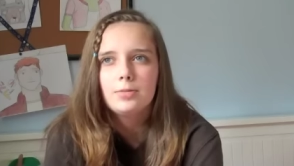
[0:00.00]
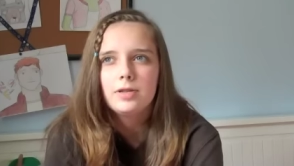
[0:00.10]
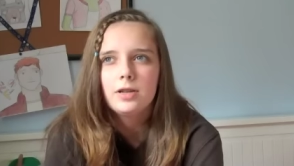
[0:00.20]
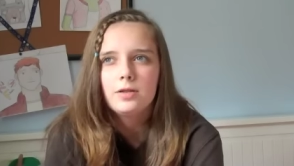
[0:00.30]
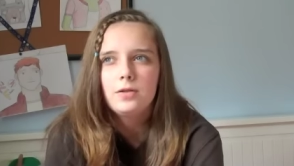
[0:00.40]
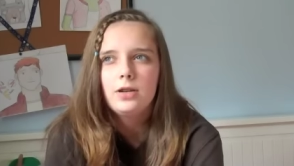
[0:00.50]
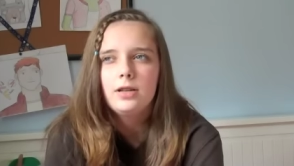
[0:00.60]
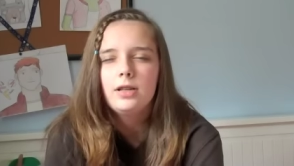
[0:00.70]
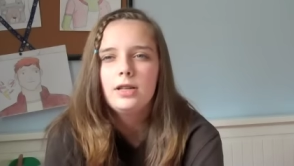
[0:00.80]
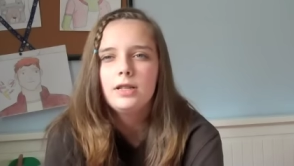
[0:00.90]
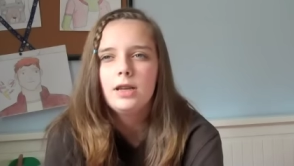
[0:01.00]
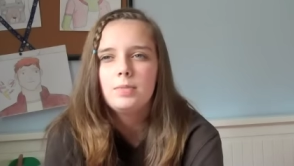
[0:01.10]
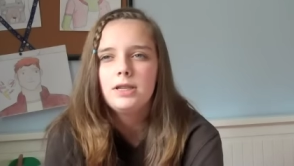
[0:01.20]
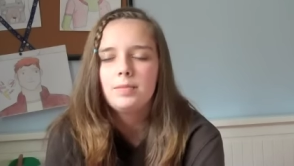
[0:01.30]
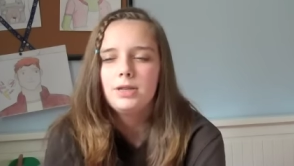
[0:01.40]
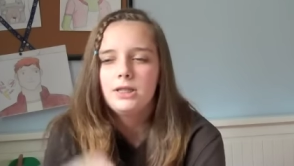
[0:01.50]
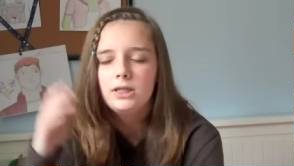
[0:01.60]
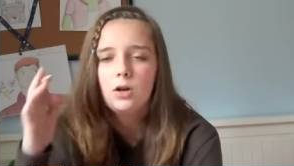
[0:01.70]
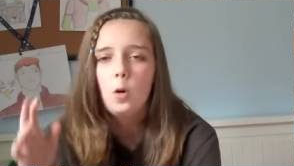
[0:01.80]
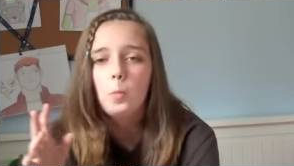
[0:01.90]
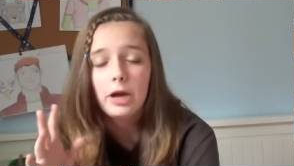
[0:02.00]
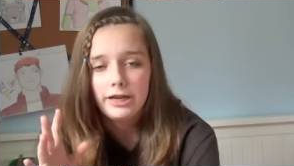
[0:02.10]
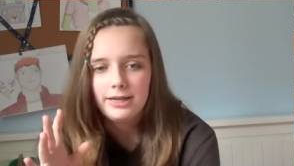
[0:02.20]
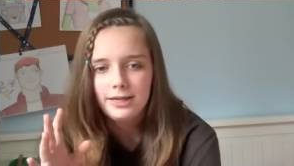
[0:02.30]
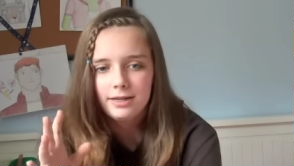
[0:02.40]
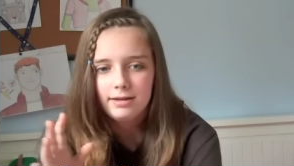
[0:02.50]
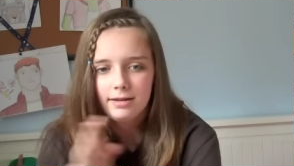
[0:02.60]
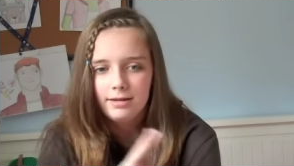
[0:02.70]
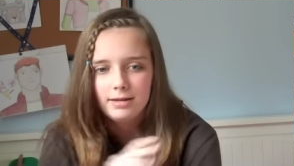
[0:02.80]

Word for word: episode upset me so much